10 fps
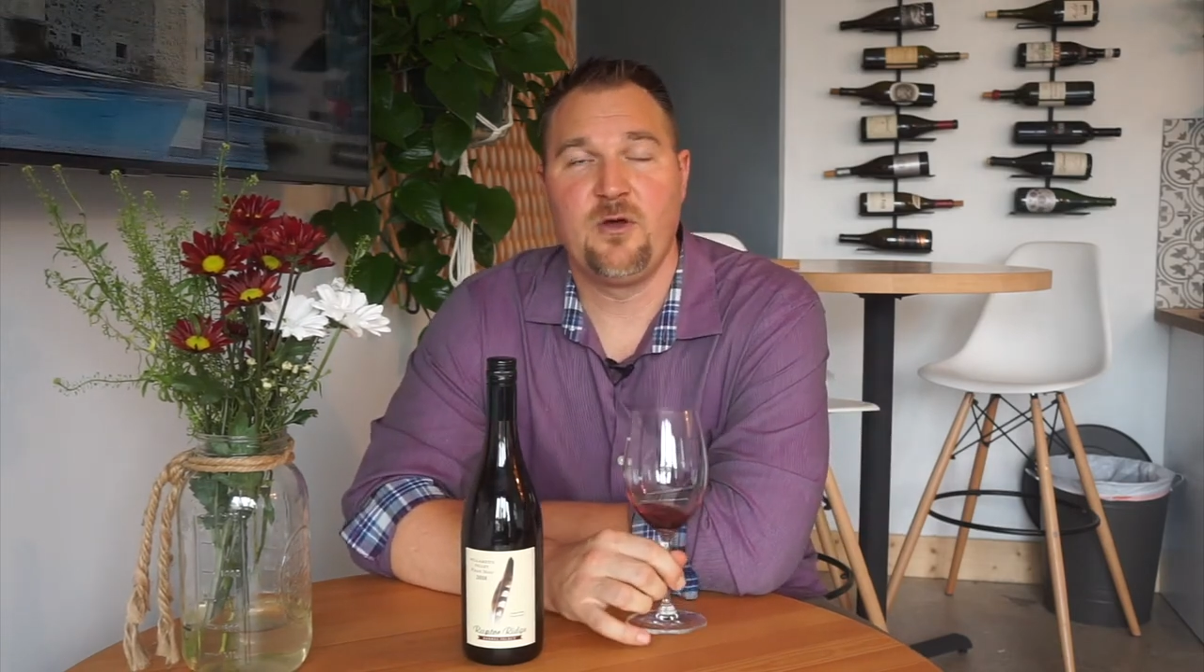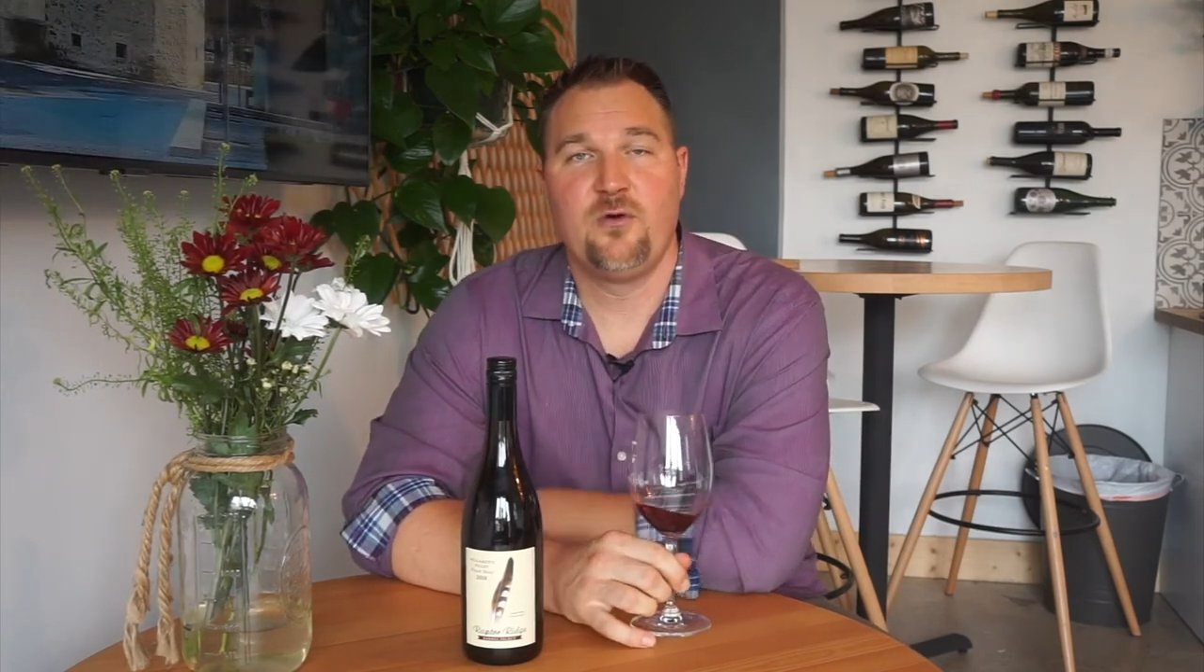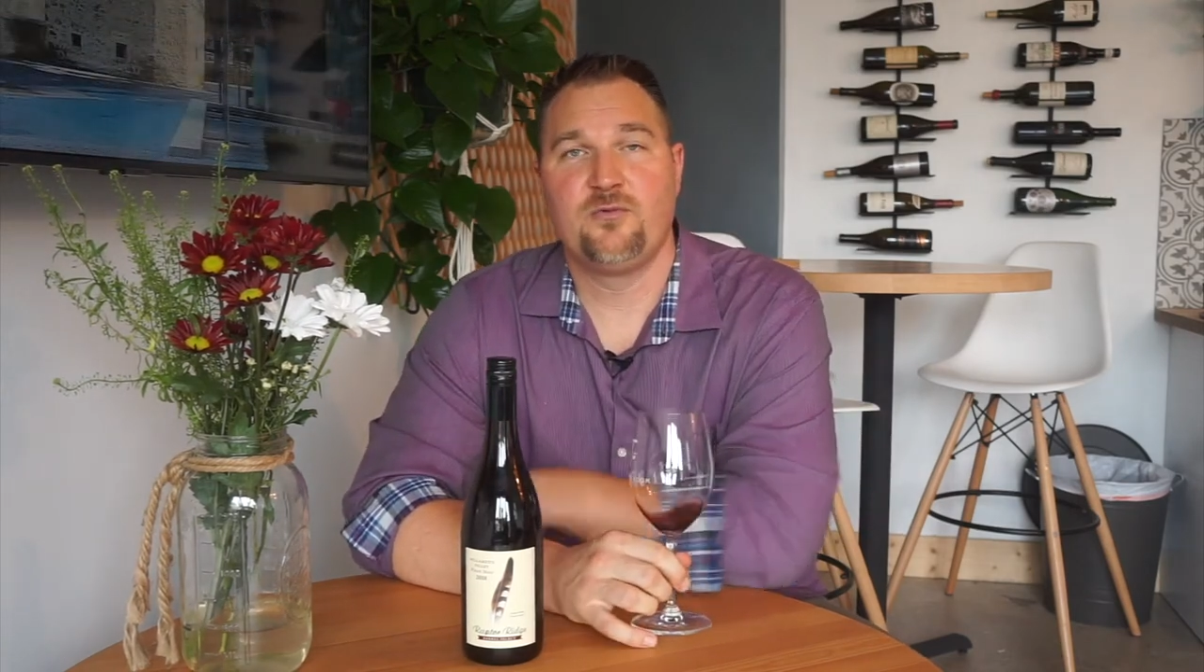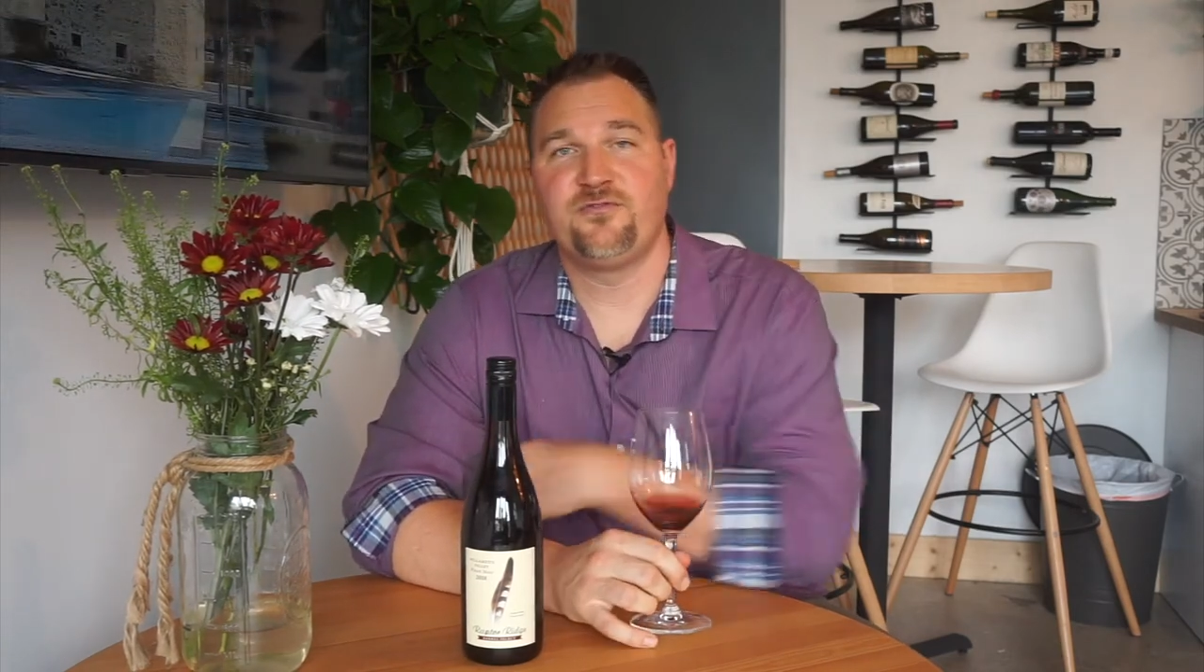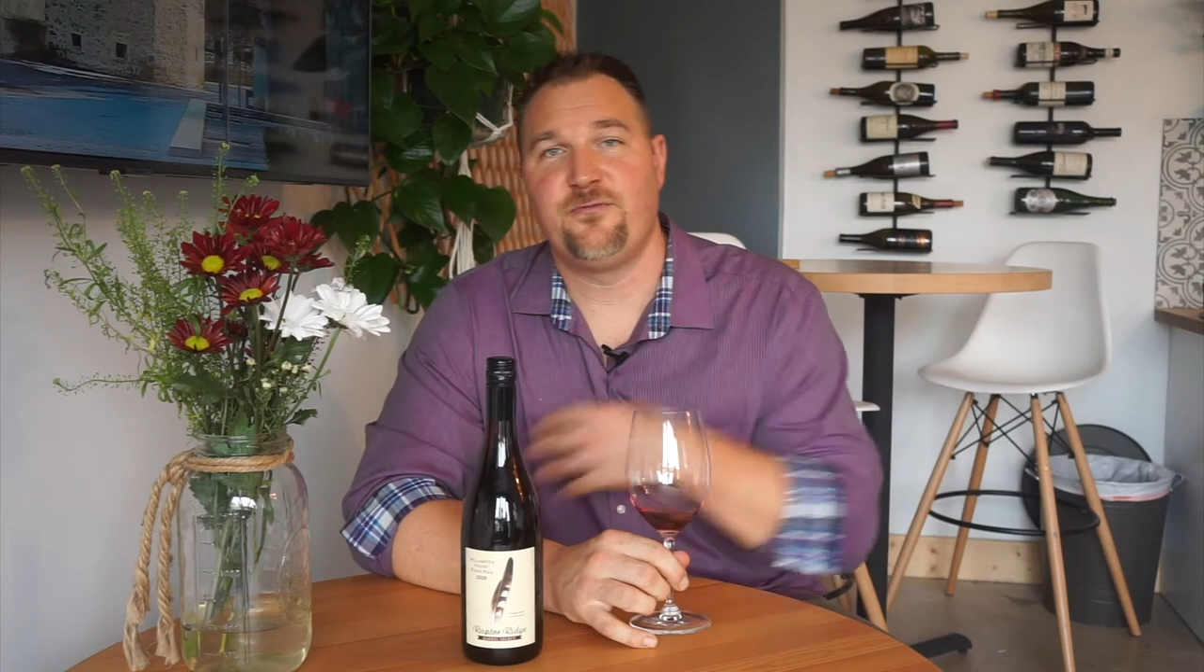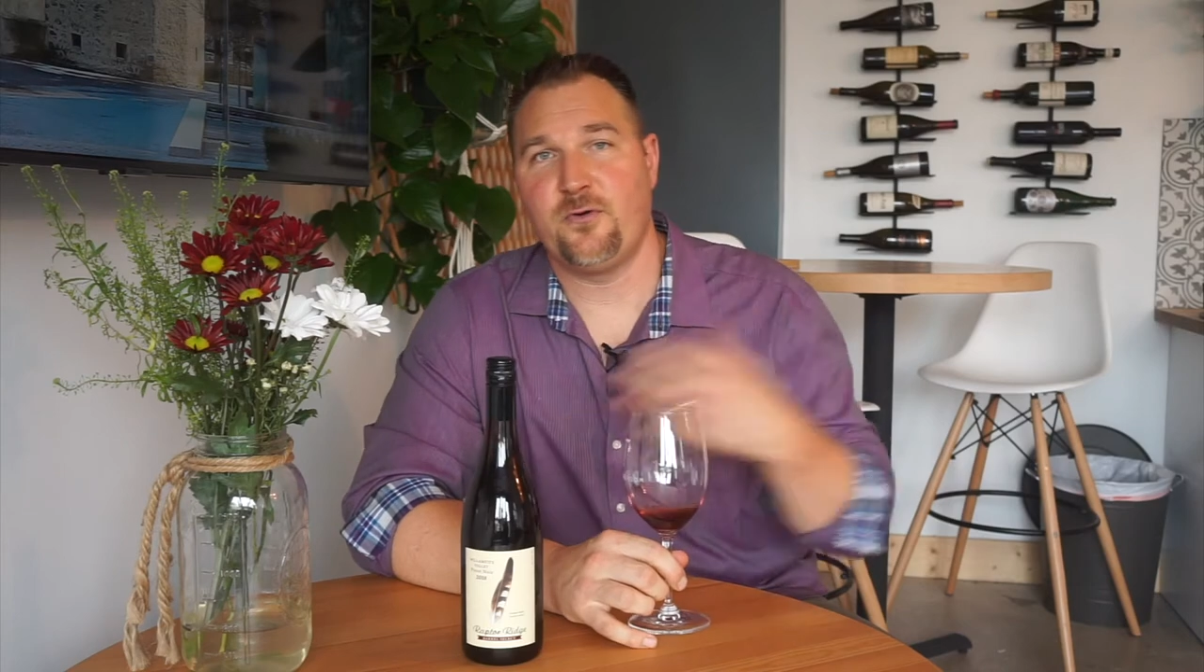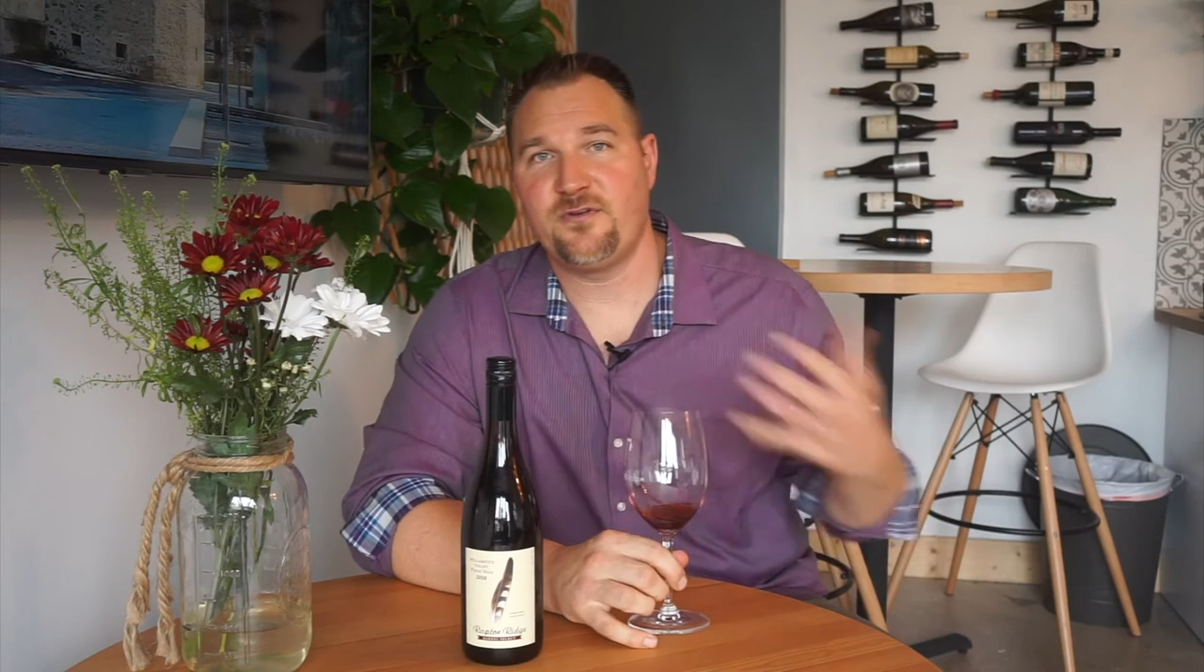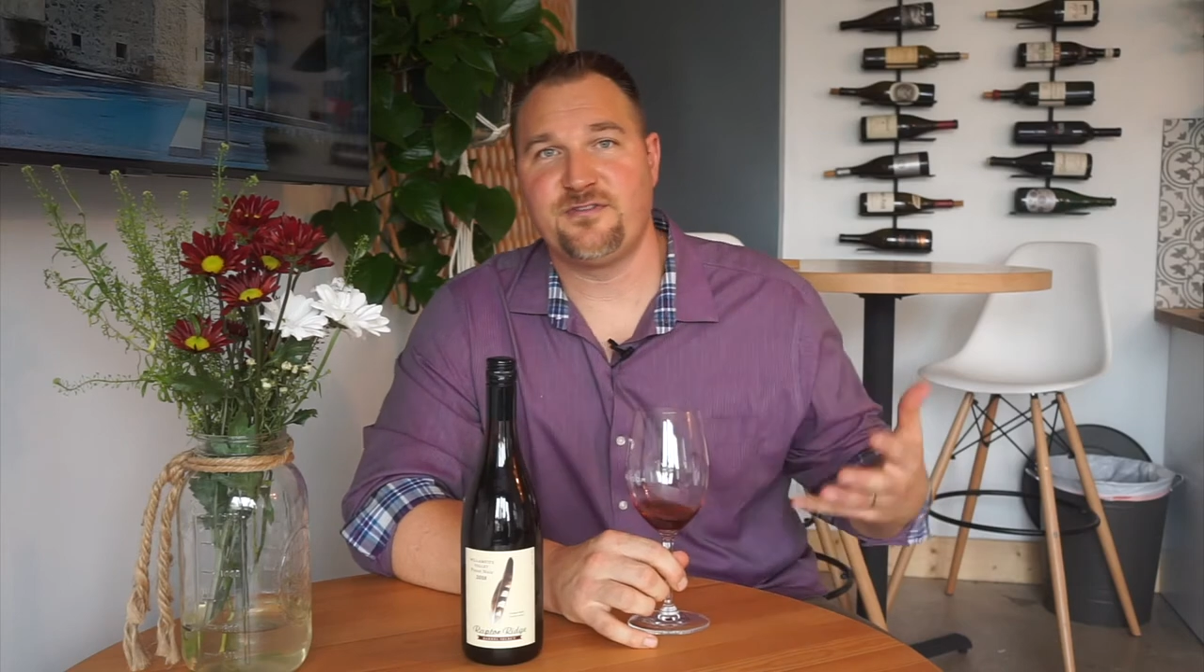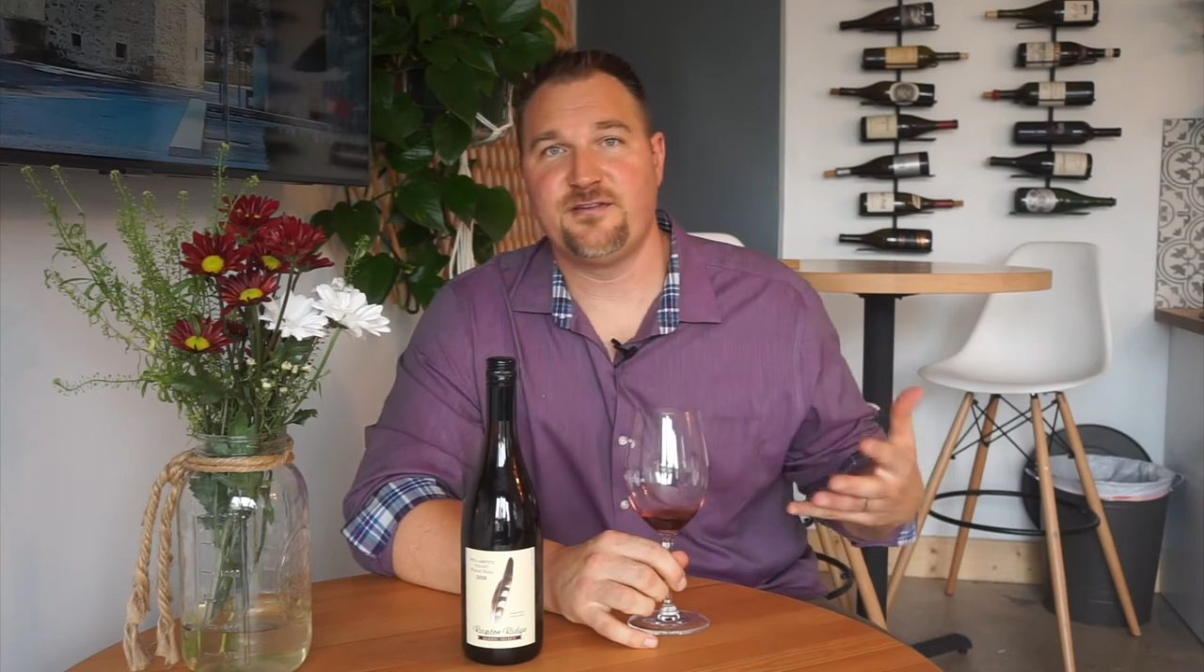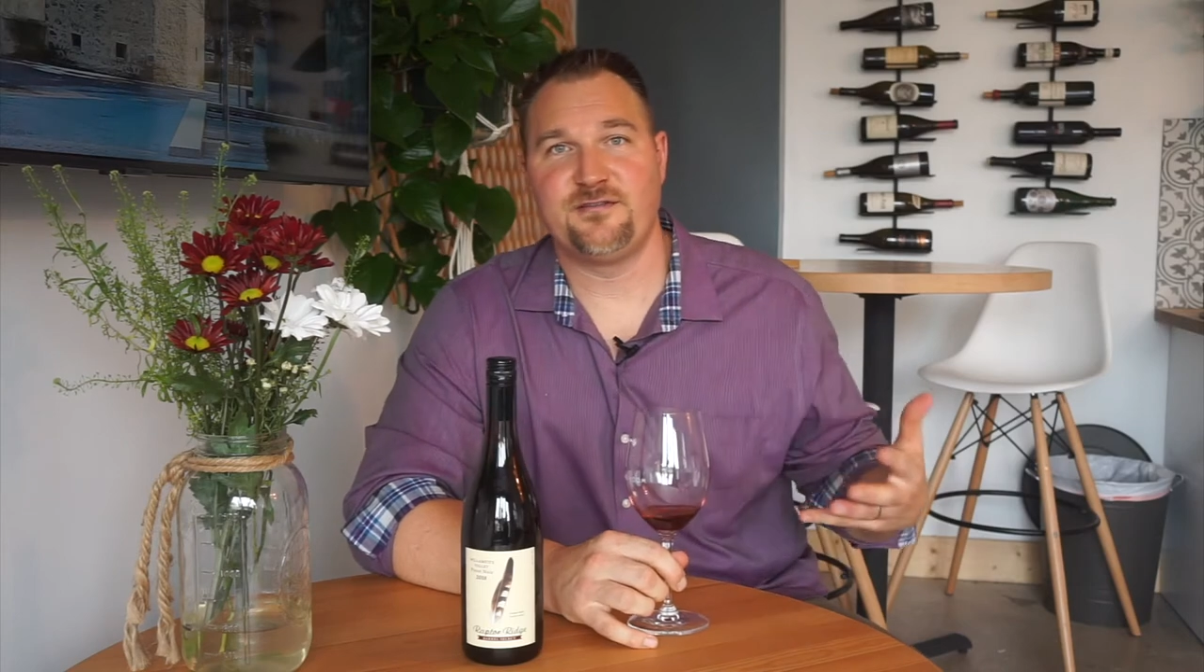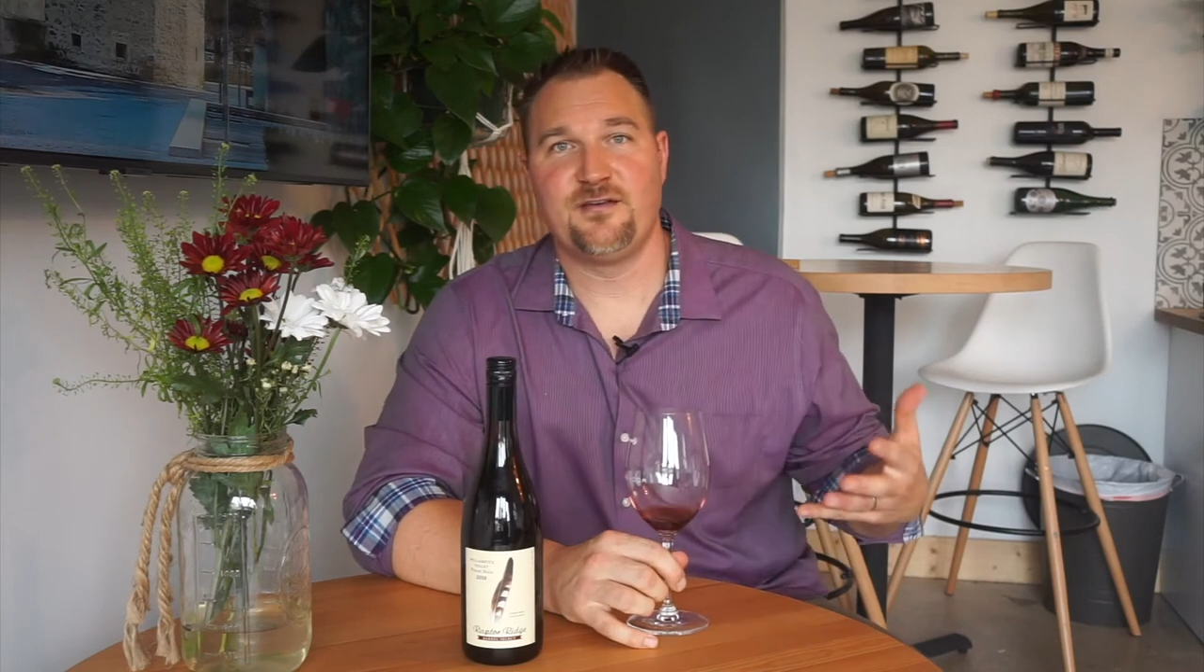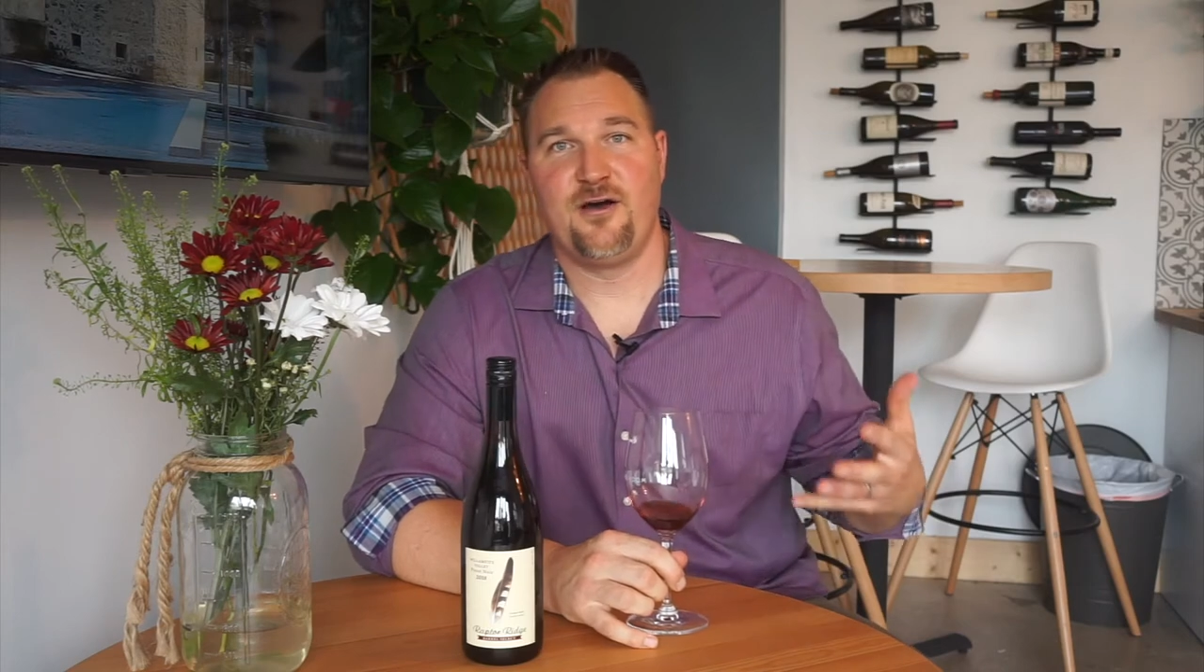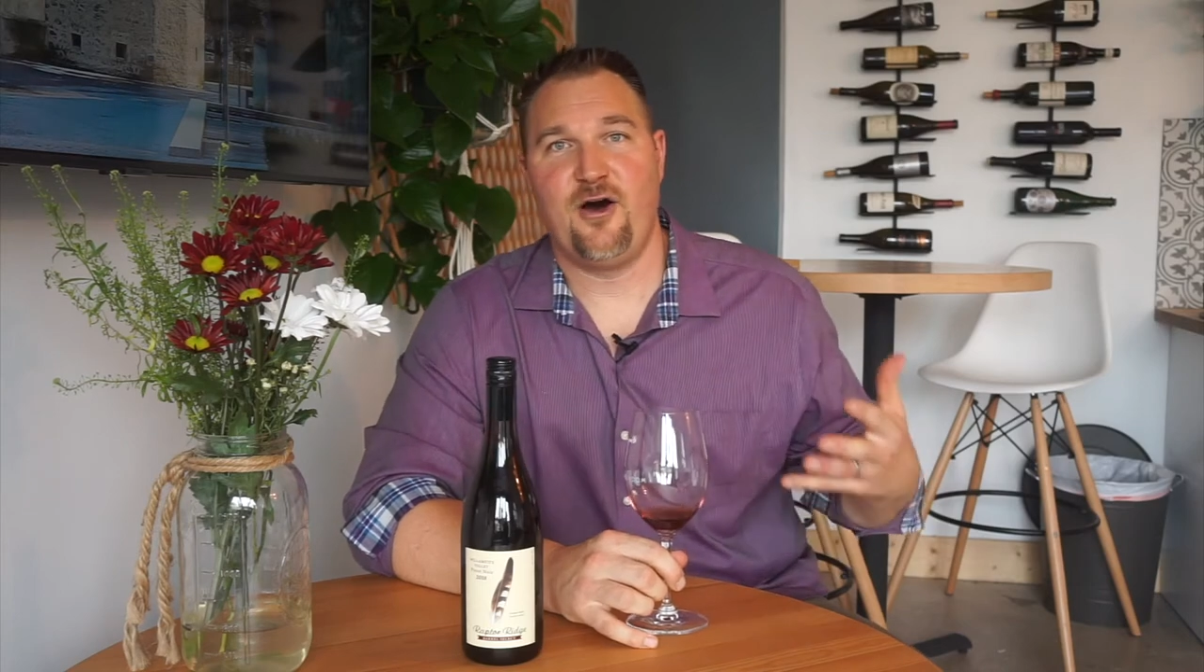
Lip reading: which focuses